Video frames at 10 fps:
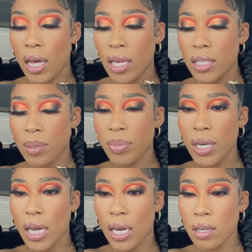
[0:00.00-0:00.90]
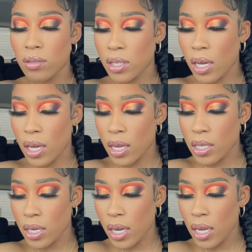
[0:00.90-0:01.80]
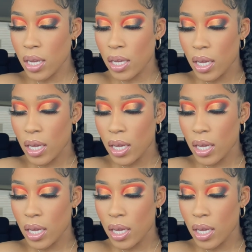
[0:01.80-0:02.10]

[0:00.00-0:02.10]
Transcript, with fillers: it's pretty hot outside today.